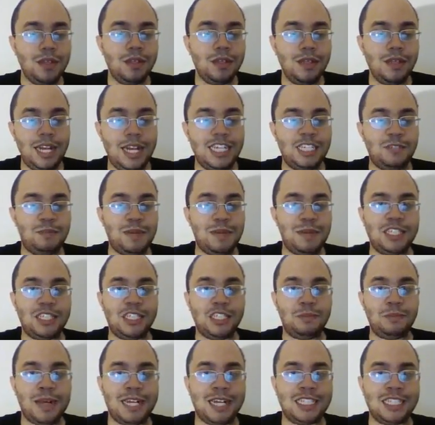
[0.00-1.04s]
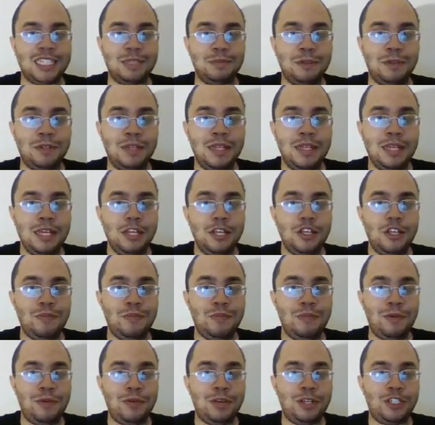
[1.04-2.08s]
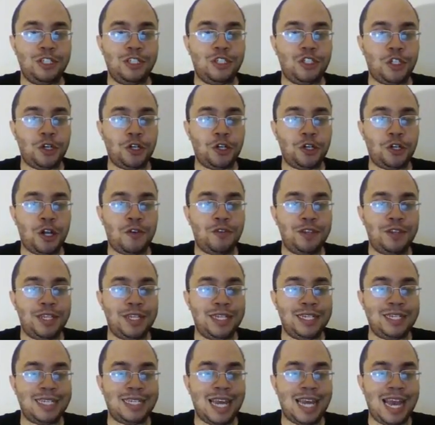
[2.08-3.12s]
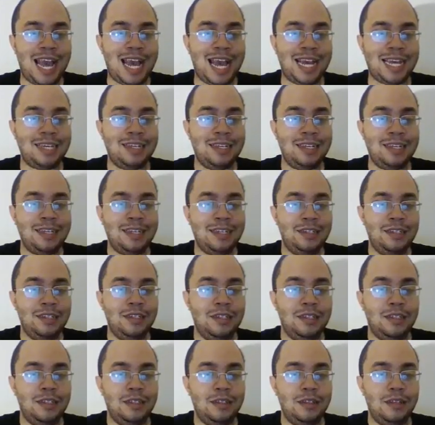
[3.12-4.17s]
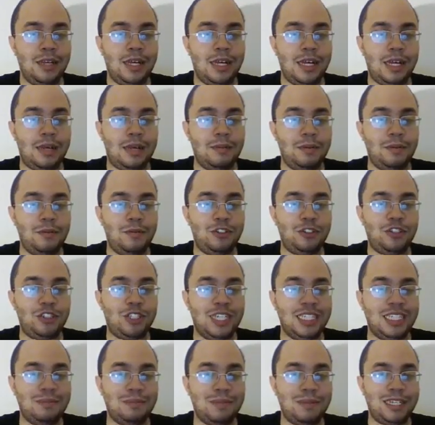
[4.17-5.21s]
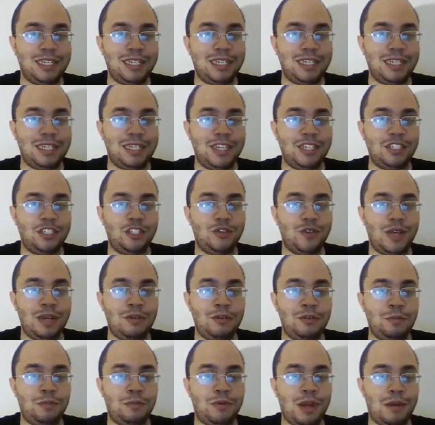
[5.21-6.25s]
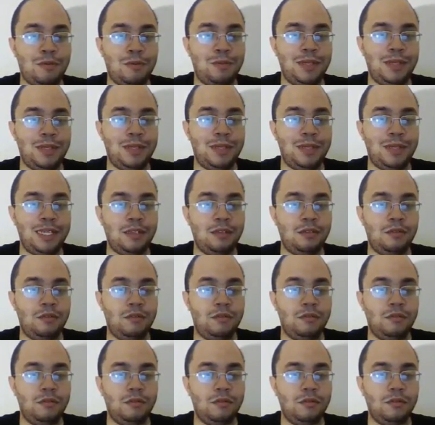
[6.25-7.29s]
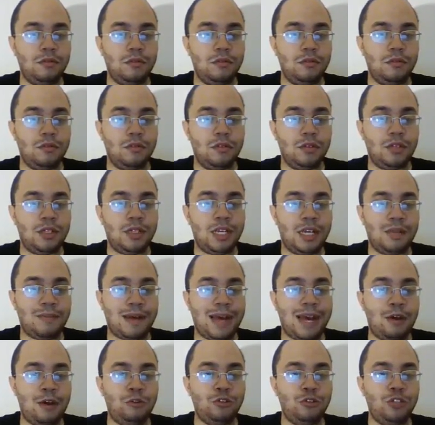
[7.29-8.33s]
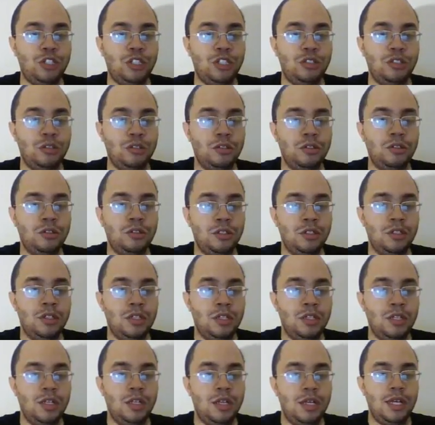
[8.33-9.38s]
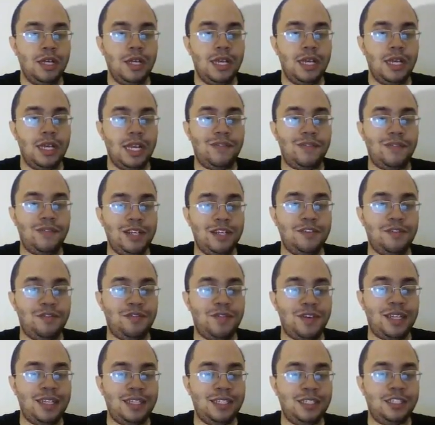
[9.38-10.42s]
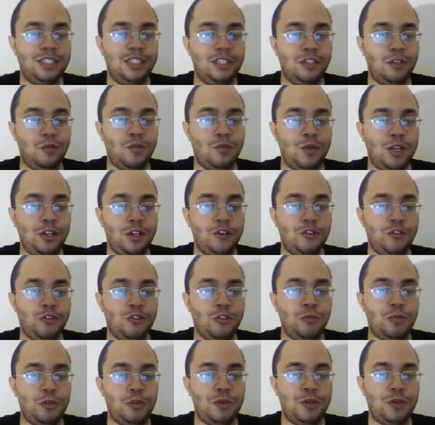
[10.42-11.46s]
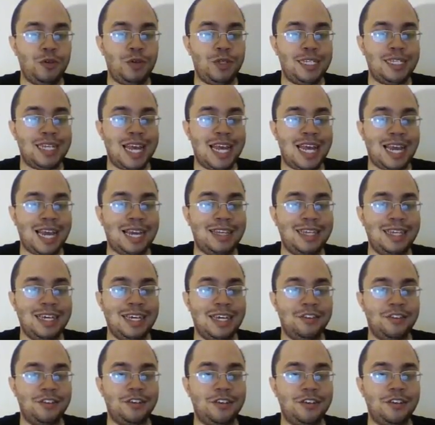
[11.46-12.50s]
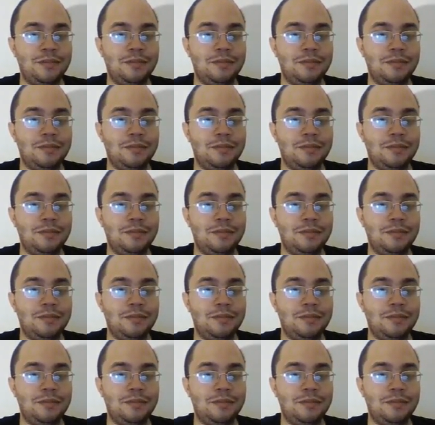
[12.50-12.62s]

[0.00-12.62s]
as best as possible. You might want to start off with the attack, in which case he might defend. So I would probably come out. If he defends the one group, you can attack the other,